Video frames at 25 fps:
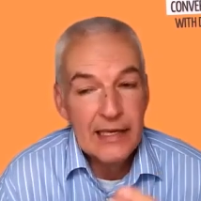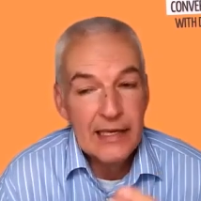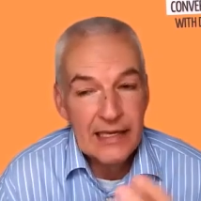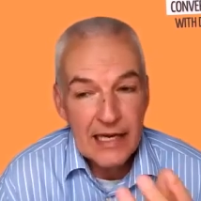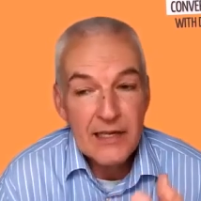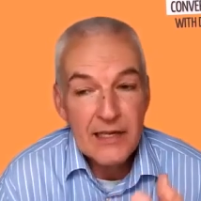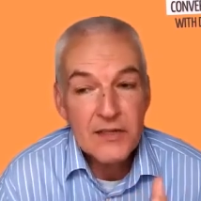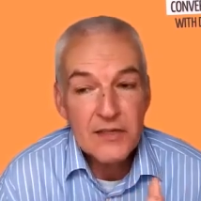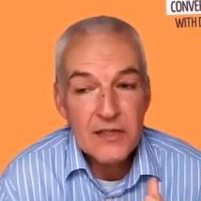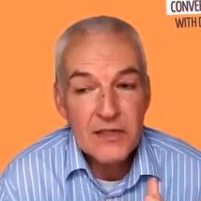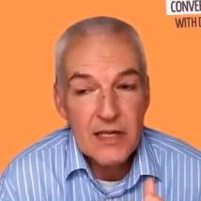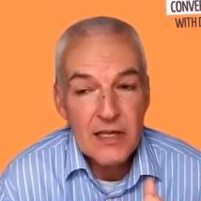
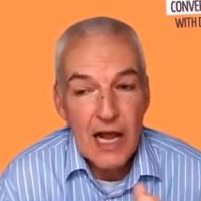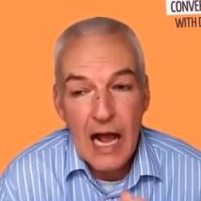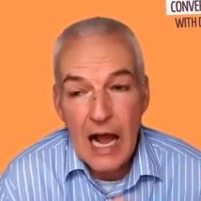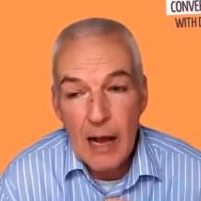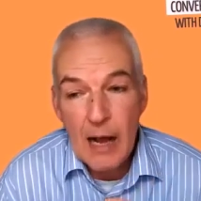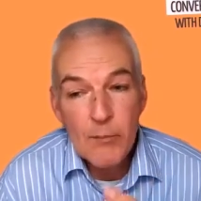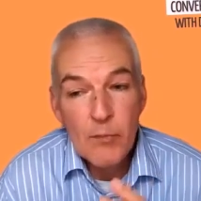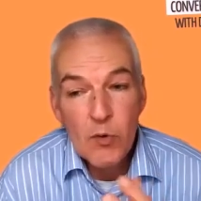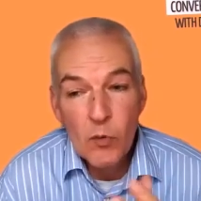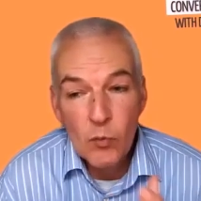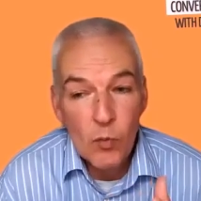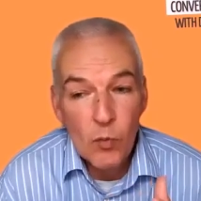yes,
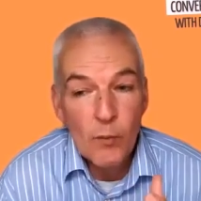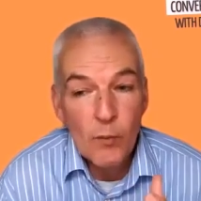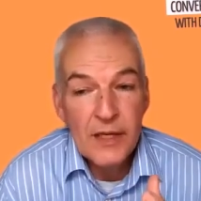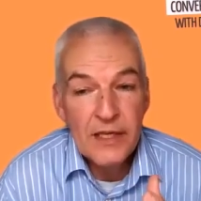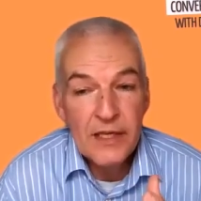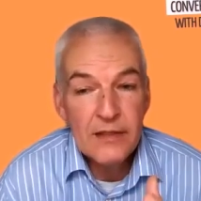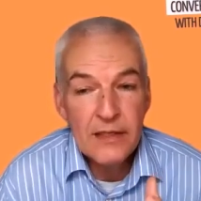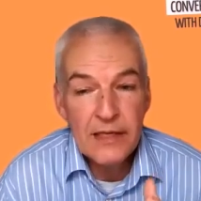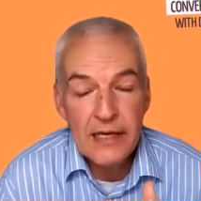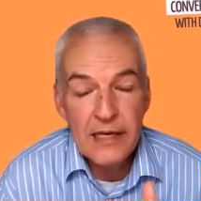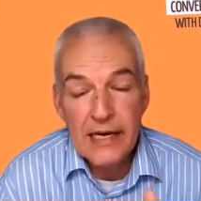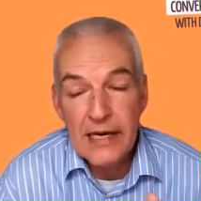I'm a
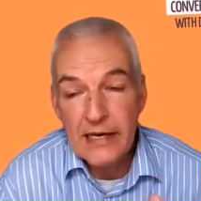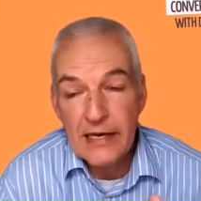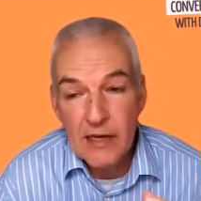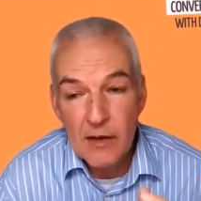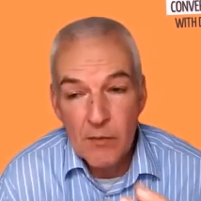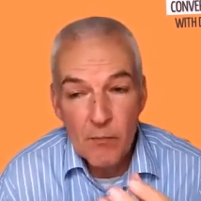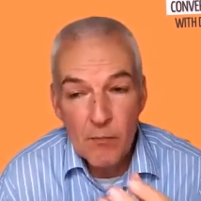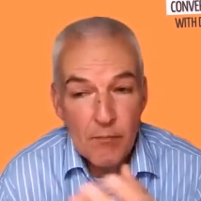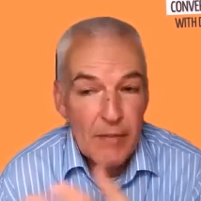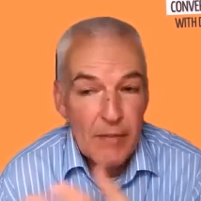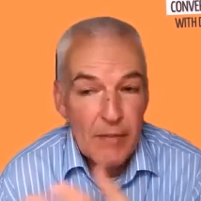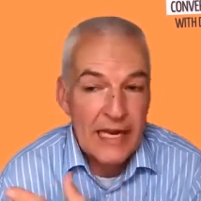woman in a
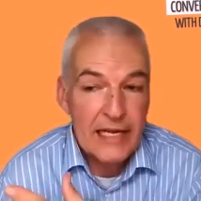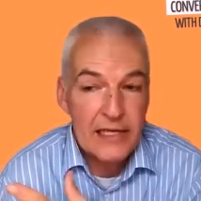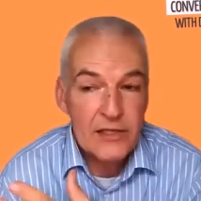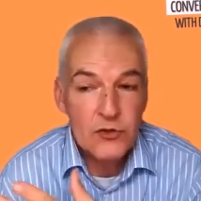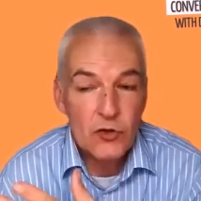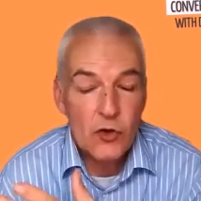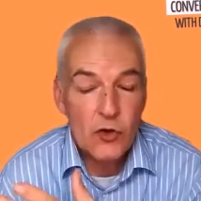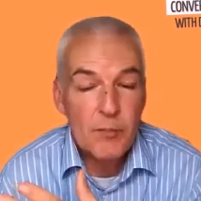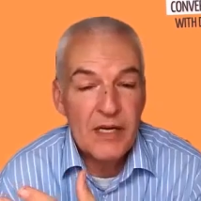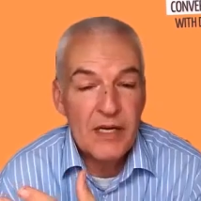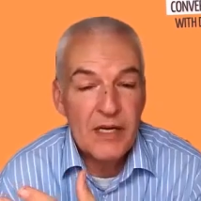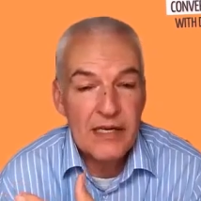
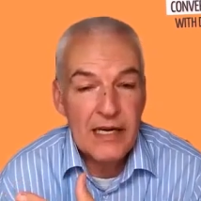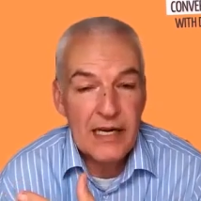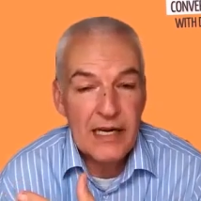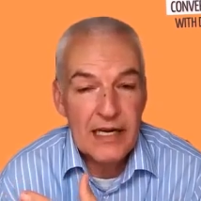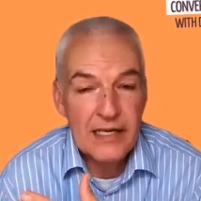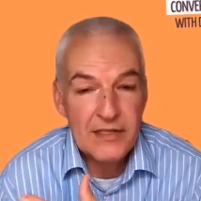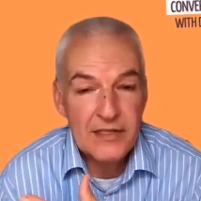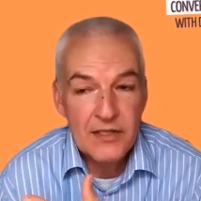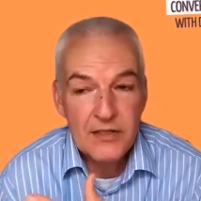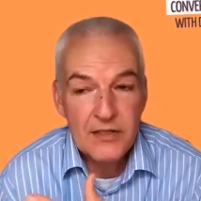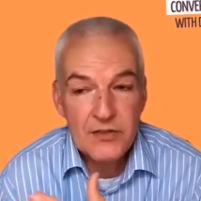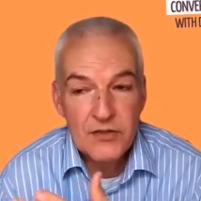
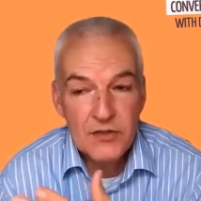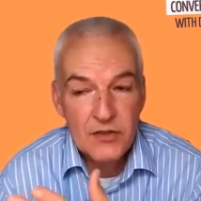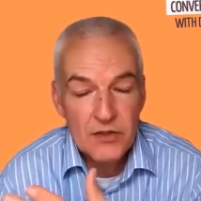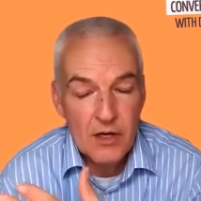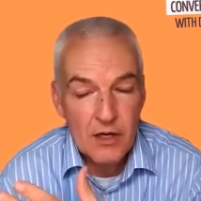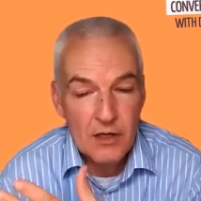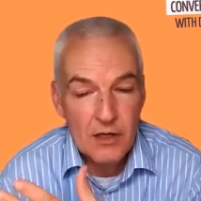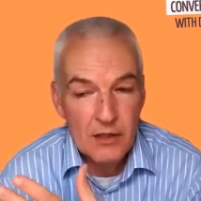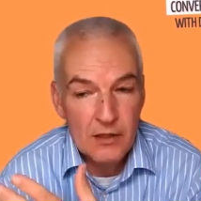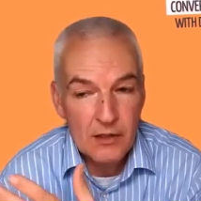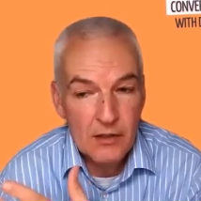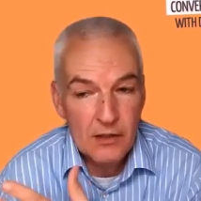male-dominated
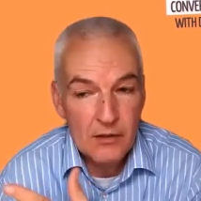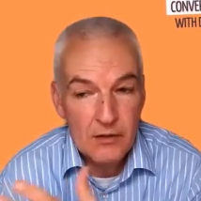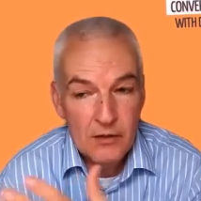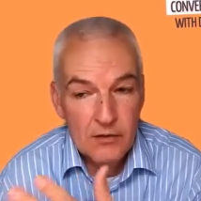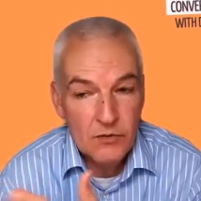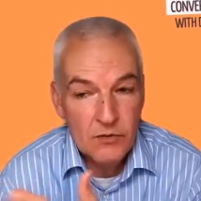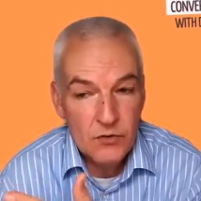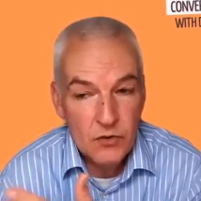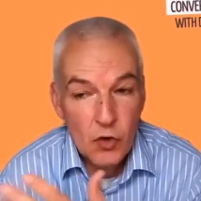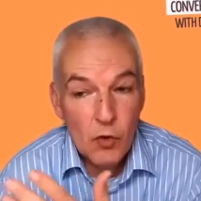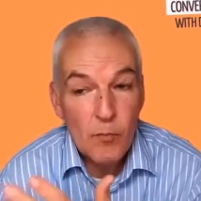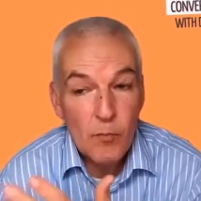
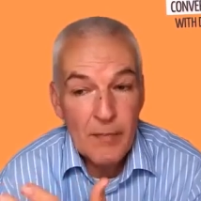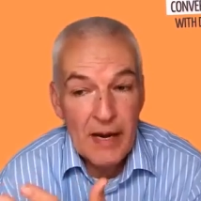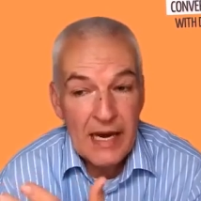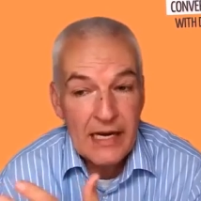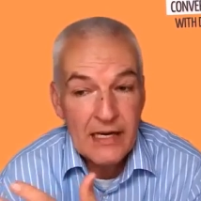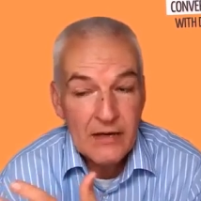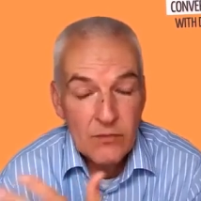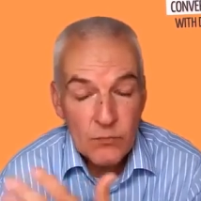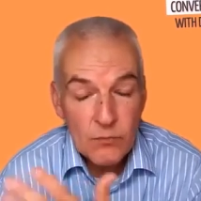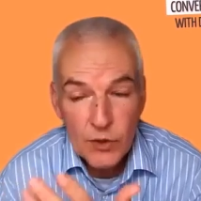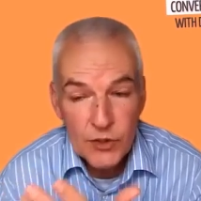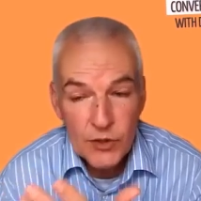
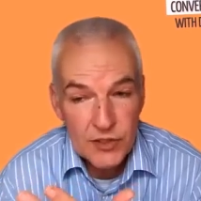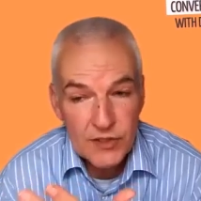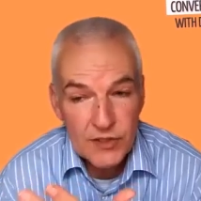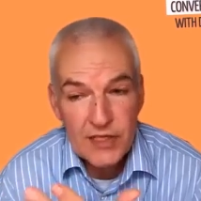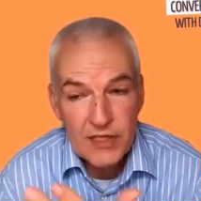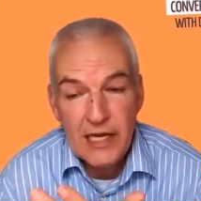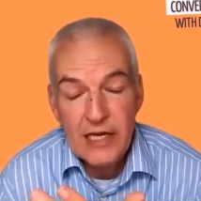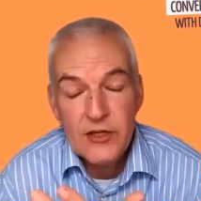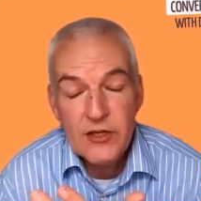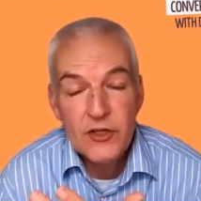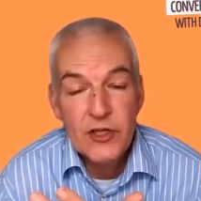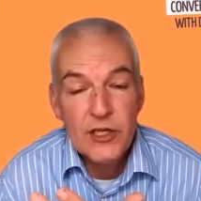domain, which is
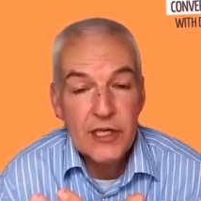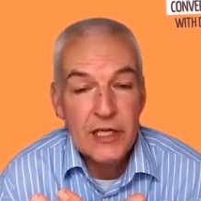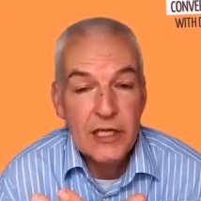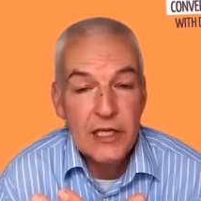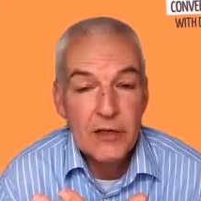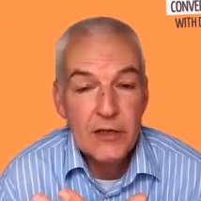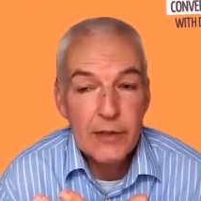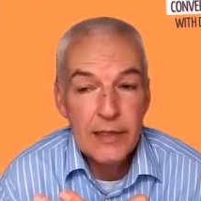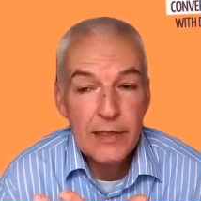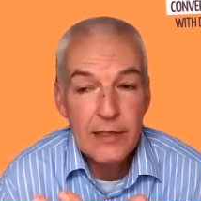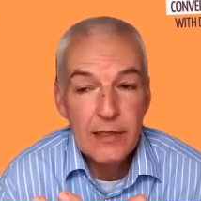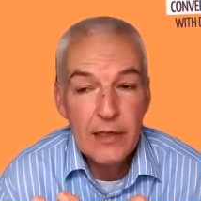
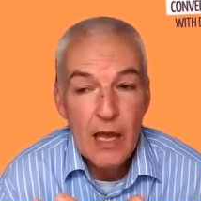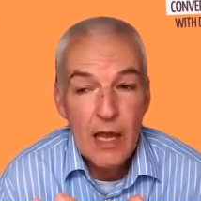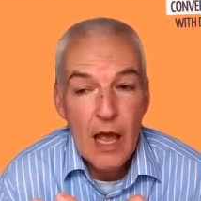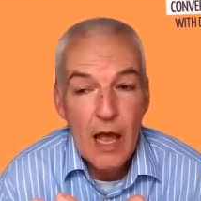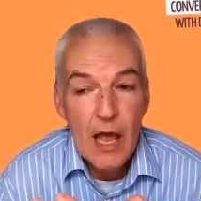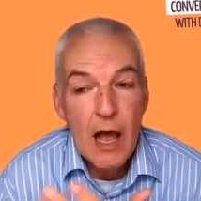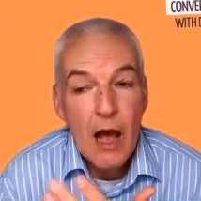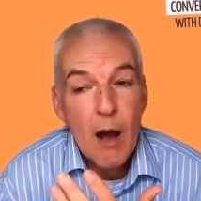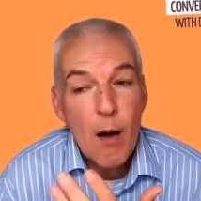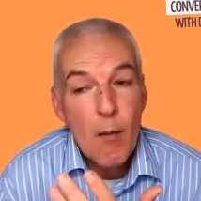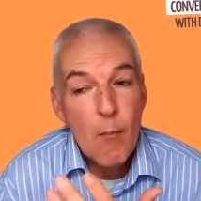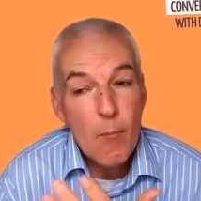engineering,
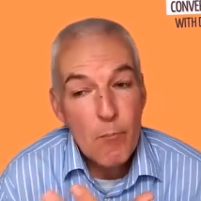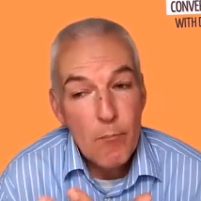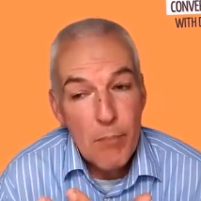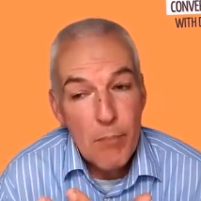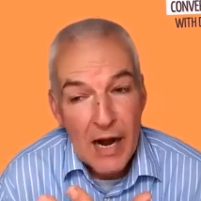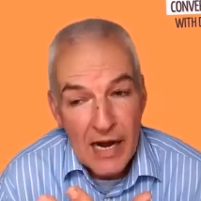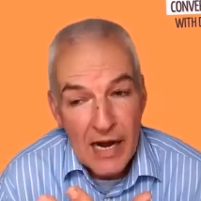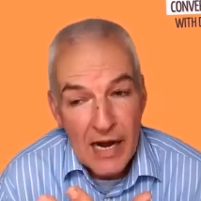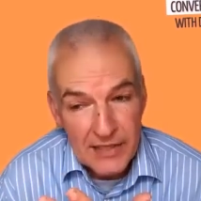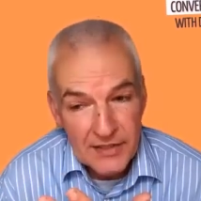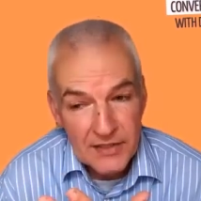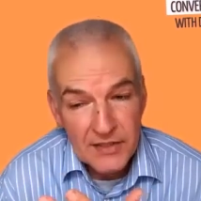
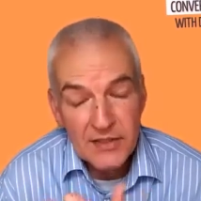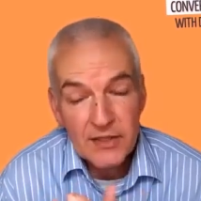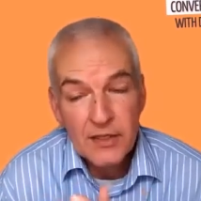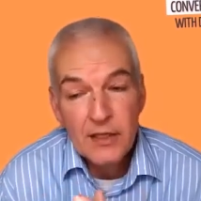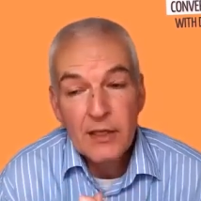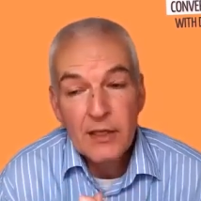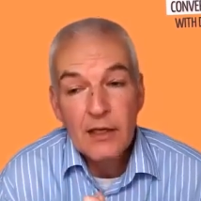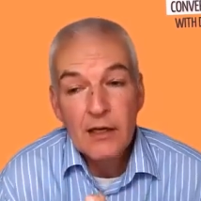but